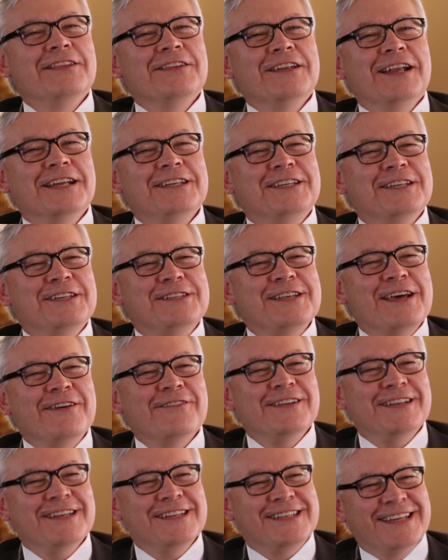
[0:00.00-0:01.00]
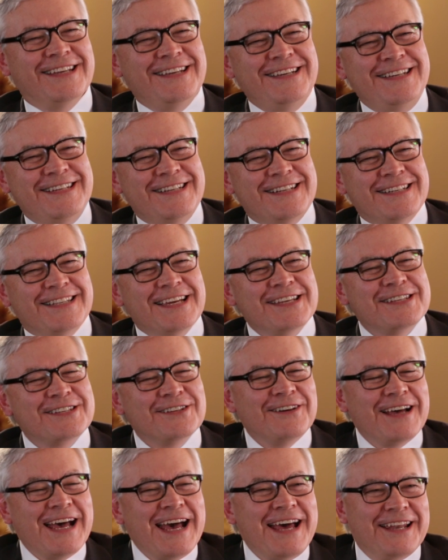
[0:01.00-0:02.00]
it in the 1970s. They
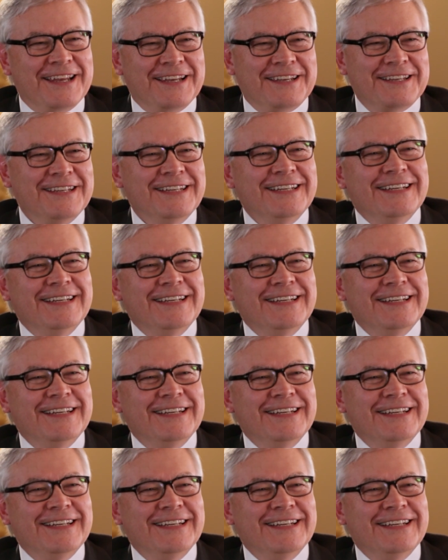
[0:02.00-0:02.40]
still had it.